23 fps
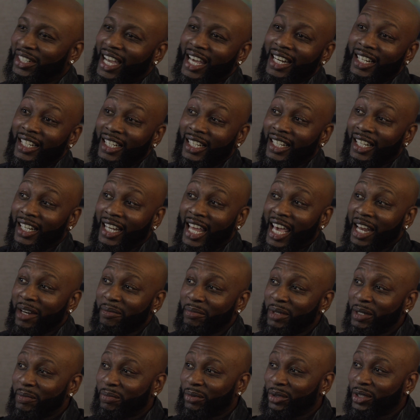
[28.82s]
I didn't let a lot
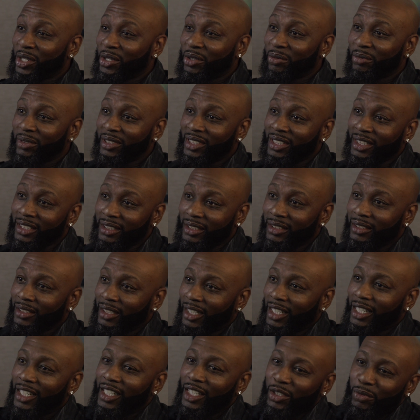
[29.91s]
of people know, but just
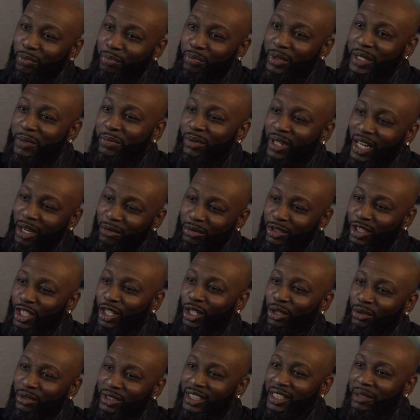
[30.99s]
people that was
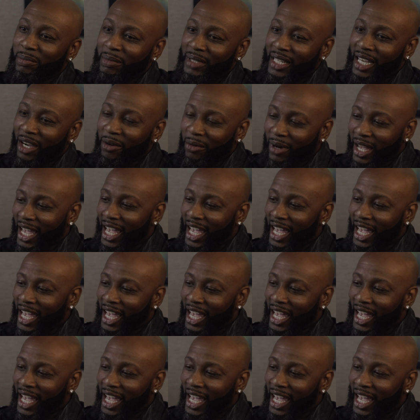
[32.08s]
close to me, I would